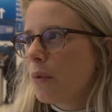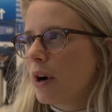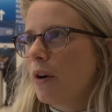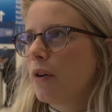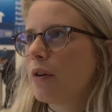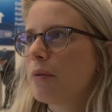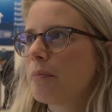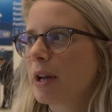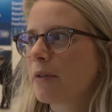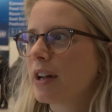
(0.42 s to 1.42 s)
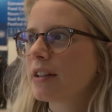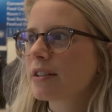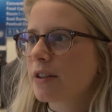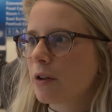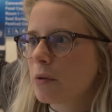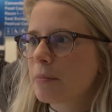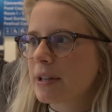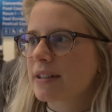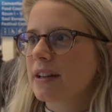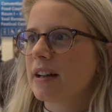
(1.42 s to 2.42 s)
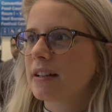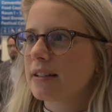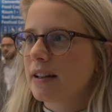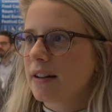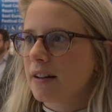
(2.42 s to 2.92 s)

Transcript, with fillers: Well, my greatest hope is that